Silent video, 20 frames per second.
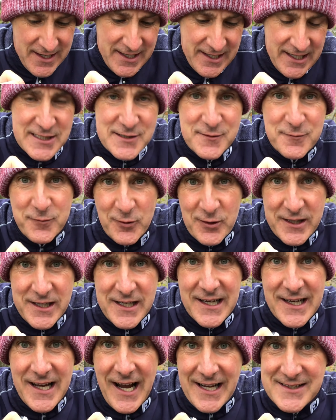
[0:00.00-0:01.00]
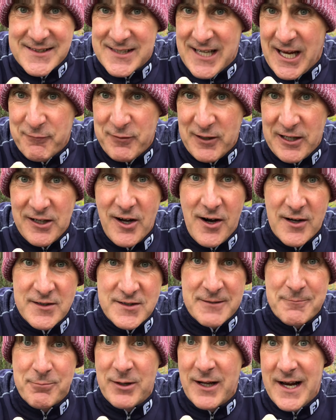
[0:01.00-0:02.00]
is fully and safely locked
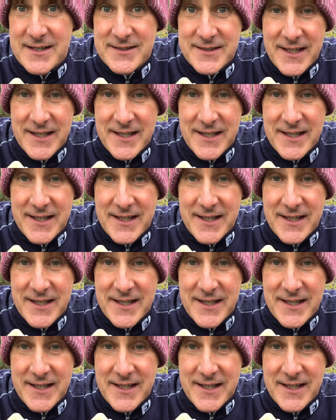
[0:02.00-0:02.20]
in place,